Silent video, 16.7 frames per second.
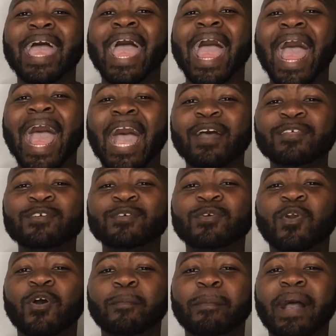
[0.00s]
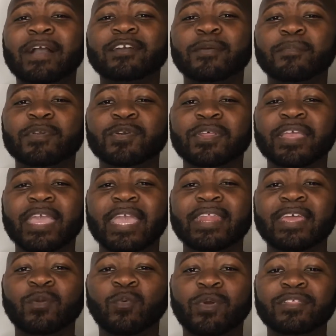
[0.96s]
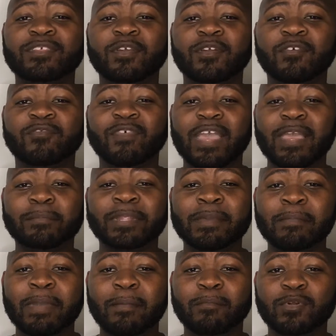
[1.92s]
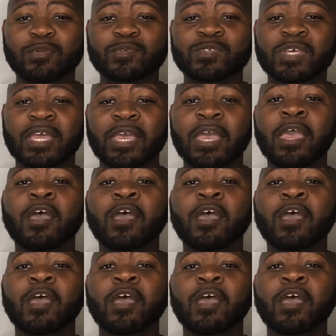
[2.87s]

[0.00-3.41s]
How do you go about communicating with your family members?